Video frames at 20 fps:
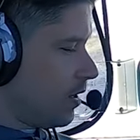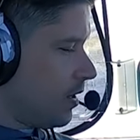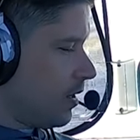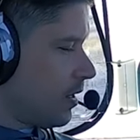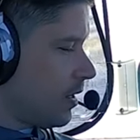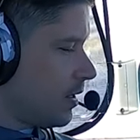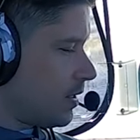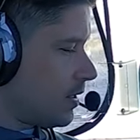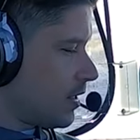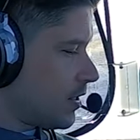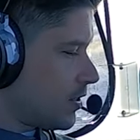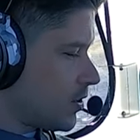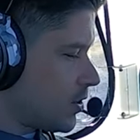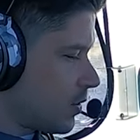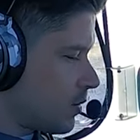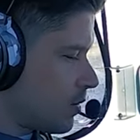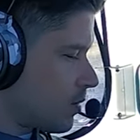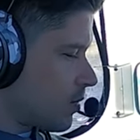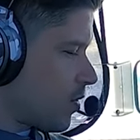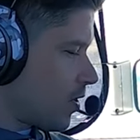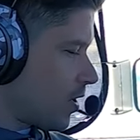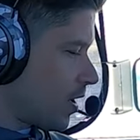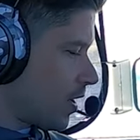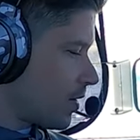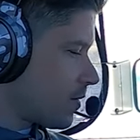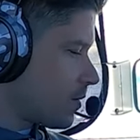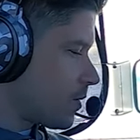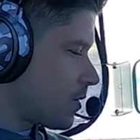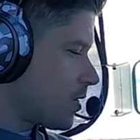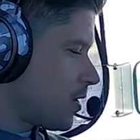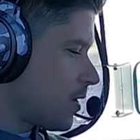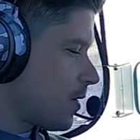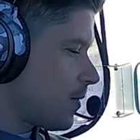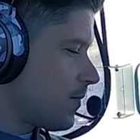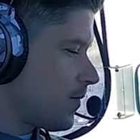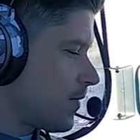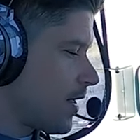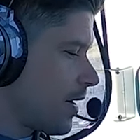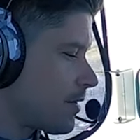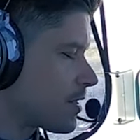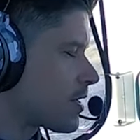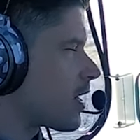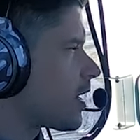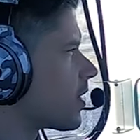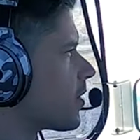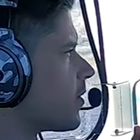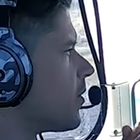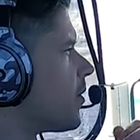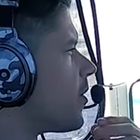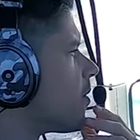and uh, so rewarding. So that was kind of cool.